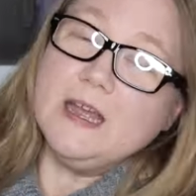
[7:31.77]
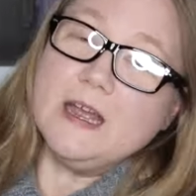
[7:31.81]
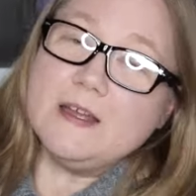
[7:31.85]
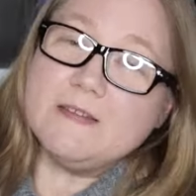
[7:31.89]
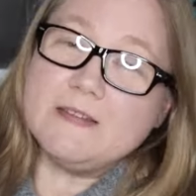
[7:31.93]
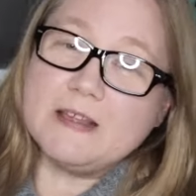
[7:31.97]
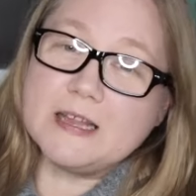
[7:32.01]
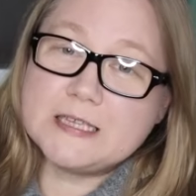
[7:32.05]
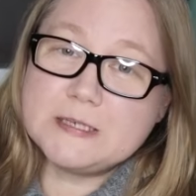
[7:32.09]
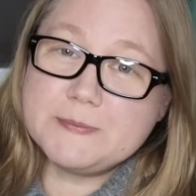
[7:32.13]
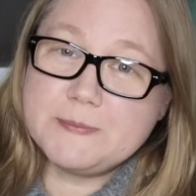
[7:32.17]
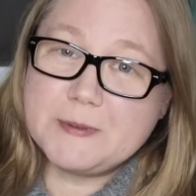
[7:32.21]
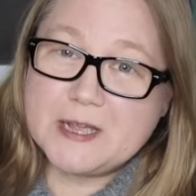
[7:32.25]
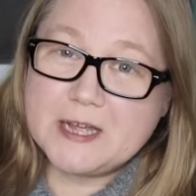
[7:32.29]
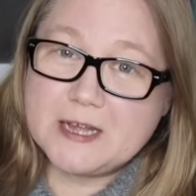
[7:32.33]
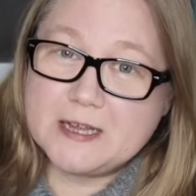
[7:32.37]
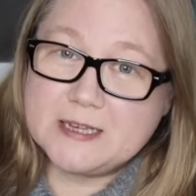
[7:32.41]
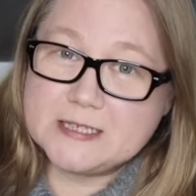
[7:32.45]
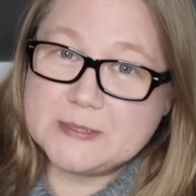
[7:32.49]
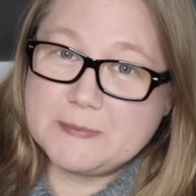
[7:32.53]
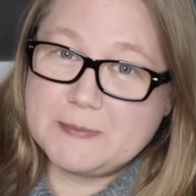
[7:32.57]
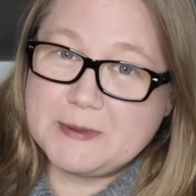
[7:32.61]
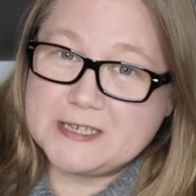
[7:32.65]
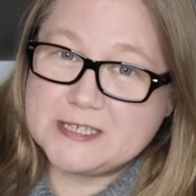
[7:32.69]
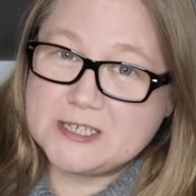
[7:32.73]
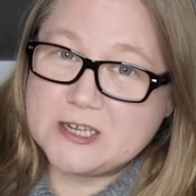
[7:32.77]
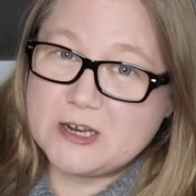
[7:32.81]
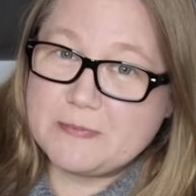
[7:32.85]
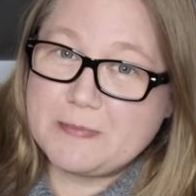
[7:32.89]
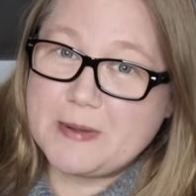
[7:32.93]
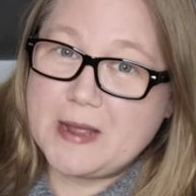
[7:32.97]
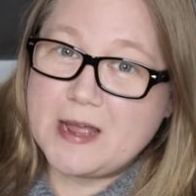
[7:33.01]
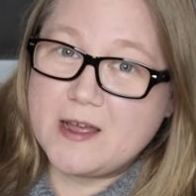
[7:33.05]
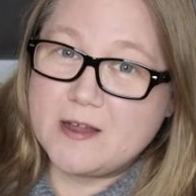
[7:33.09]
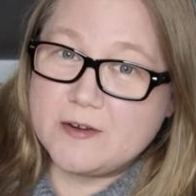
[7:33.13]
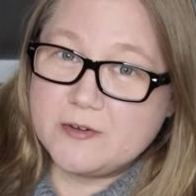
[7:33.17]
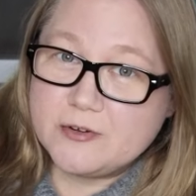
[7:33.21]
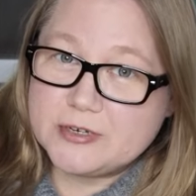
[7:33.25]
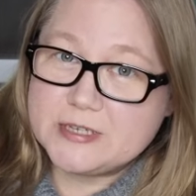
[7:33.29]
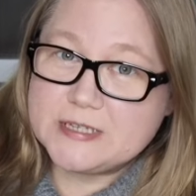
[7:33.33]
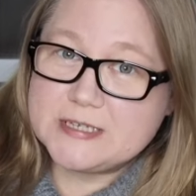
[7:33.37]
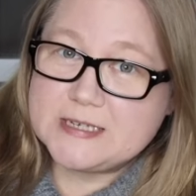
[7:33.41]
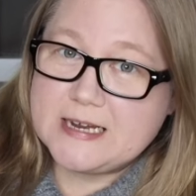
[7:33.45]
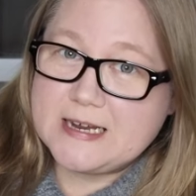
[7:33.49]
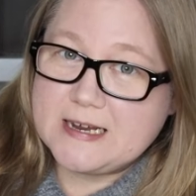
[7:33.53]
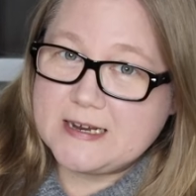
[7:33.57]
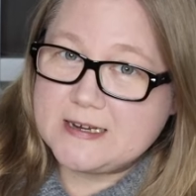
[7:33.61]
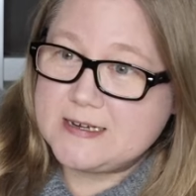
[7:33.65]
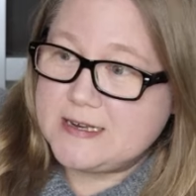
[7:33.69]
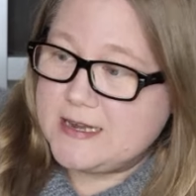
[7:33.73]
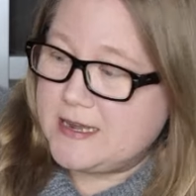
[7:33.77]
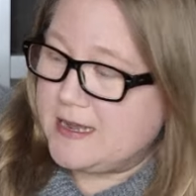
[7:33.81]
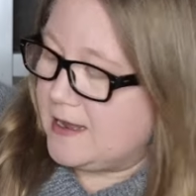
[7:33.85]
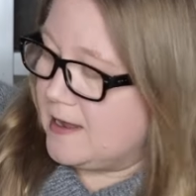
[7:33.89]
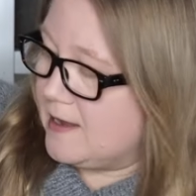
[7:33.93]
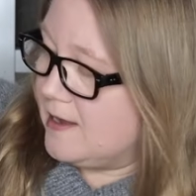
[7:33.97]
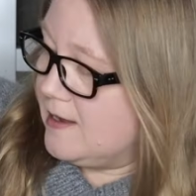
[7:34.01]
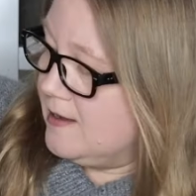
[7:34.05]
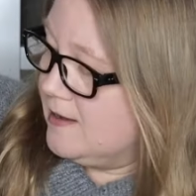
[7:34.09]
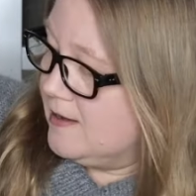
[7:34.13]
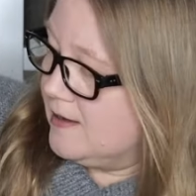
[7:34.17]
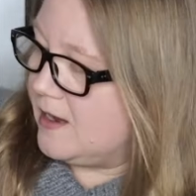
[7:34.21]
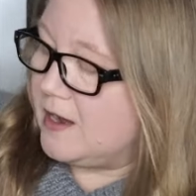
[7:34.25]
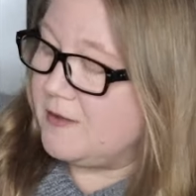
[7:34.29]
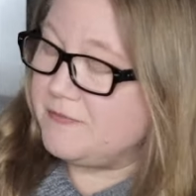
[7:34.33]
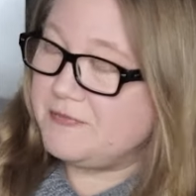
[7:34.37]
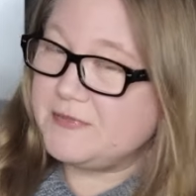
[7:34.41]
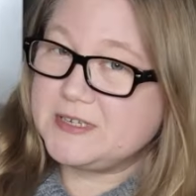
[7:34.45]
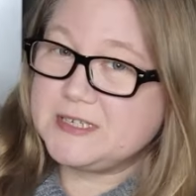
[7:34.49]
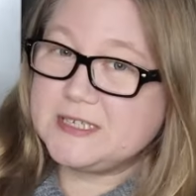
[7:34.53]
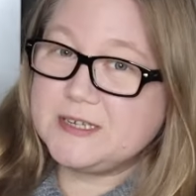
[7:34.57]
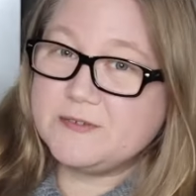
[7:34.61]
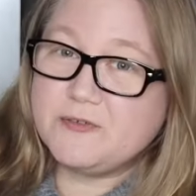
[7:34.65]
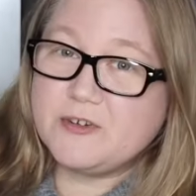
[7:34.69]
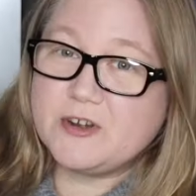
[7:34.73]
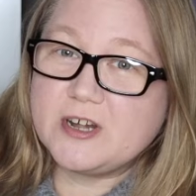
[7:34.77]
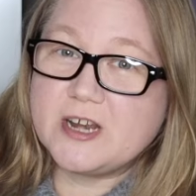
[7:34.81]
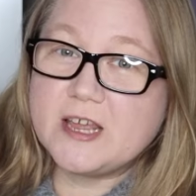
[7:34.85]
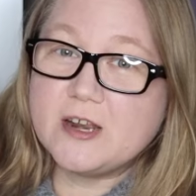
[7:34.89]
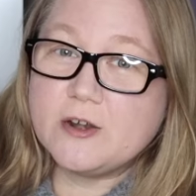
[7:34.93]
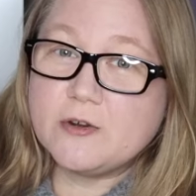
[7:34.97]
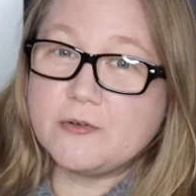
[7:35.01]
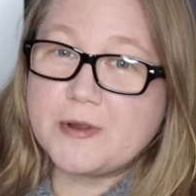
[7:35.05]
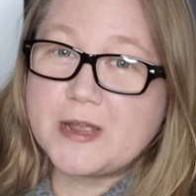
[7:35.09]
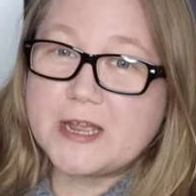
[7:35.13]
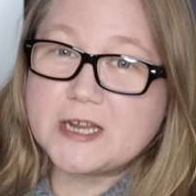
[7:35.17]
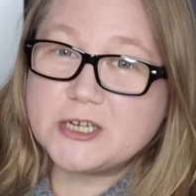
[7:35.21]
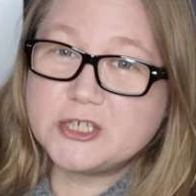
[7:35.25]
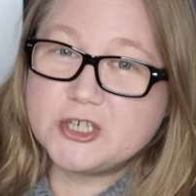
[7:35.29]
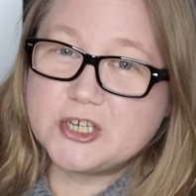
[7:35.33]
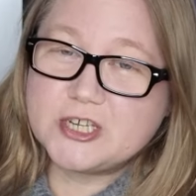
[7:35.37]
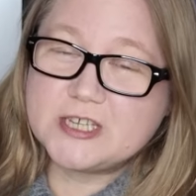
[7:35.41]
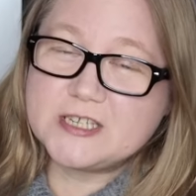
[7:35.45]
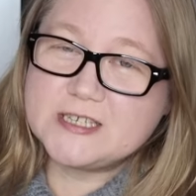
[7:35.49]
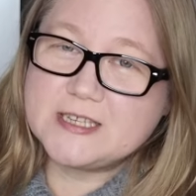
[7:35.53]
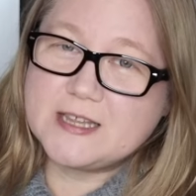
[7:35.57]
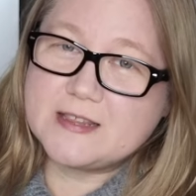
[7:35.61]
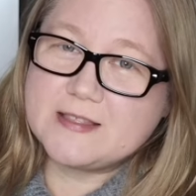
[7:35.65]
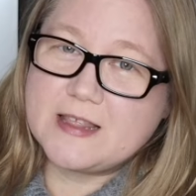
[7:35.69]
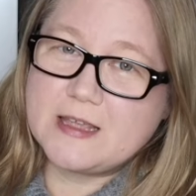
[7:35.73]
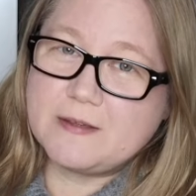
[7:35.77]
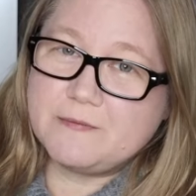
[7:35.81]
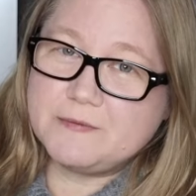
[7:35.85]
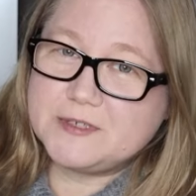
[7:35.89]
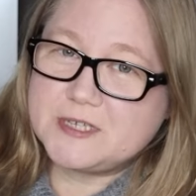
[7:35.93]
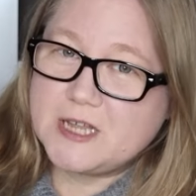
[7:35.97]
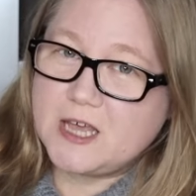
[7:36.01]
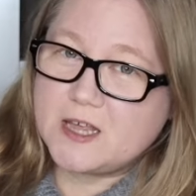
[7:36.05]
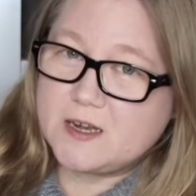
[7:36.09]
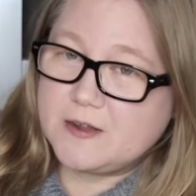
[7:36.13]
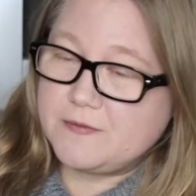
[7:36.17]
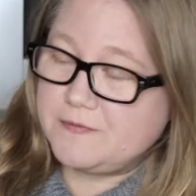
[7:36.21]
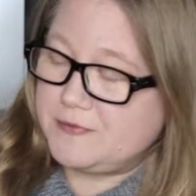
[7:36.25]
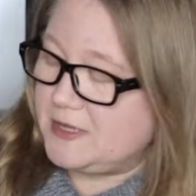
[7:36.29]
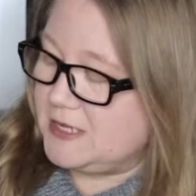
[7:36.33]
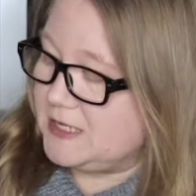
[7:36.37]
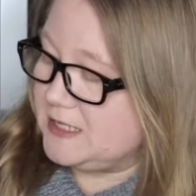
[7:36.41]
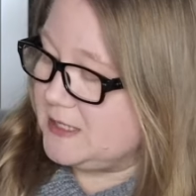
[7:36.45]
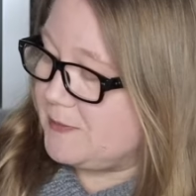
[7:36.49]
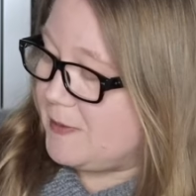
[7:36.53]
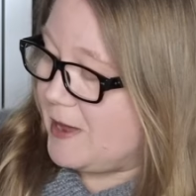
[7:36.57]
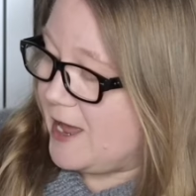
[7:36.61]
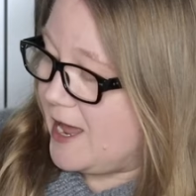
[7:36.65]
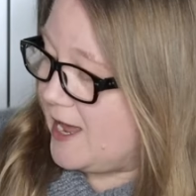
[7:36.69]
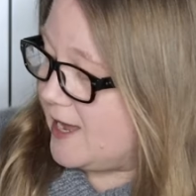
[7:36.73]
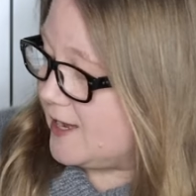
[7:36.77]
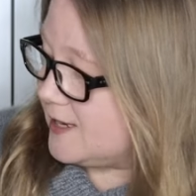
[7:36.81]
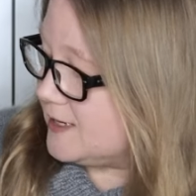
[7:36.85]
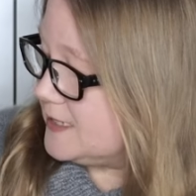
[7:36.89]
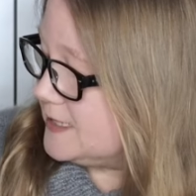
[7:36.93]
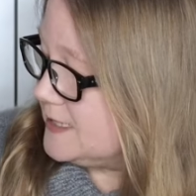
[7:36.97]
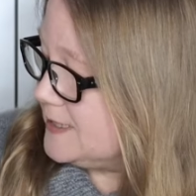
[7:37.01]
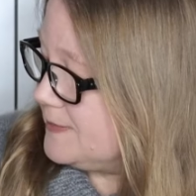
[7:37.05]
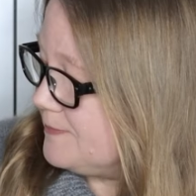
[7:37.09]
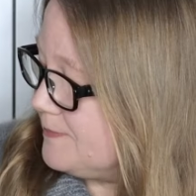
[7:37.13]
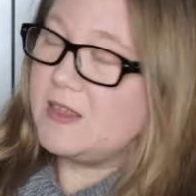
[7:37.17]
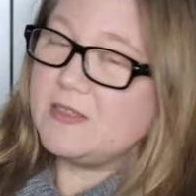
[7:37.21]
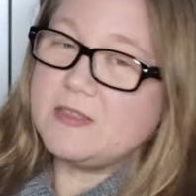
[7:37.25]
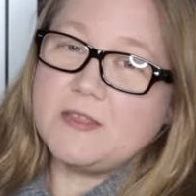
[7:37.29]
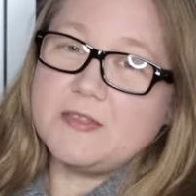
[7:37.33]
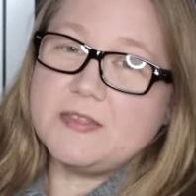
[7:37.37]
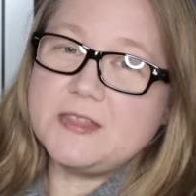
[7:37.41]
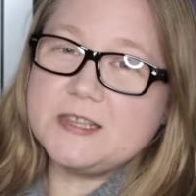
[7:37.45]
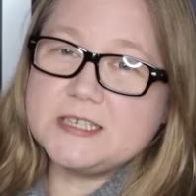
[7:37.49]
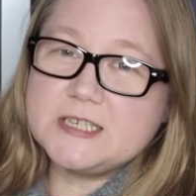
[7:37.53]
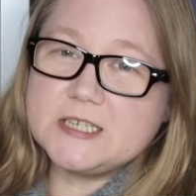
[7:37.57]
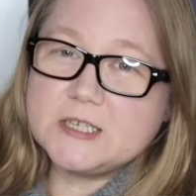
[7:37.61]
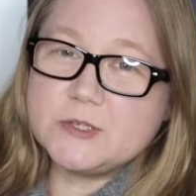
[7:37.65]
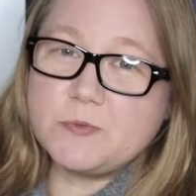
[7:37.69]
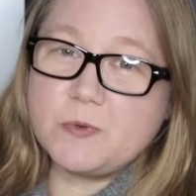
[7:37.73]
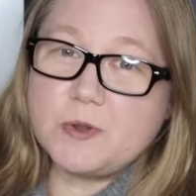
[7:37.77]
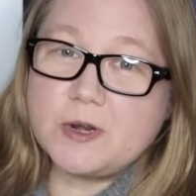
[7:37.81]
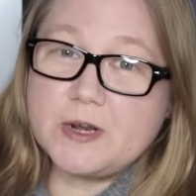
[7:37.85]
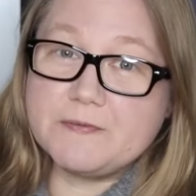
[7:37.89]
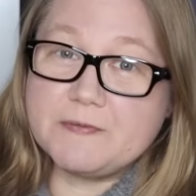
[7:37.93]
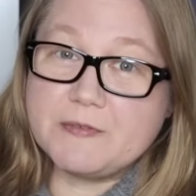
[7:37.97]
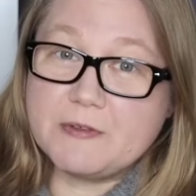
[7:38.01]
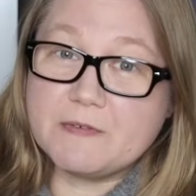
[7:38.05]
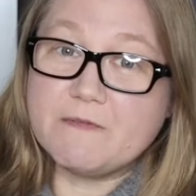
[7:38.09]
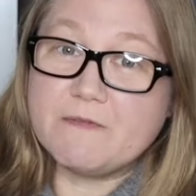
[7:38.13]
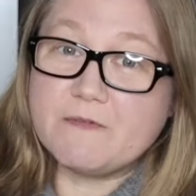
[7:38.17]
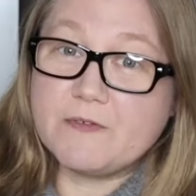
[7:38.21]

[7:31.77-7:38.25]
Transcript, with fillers: And that's because based on my understanding of the different iterations that they've done of these bags, that this is one of the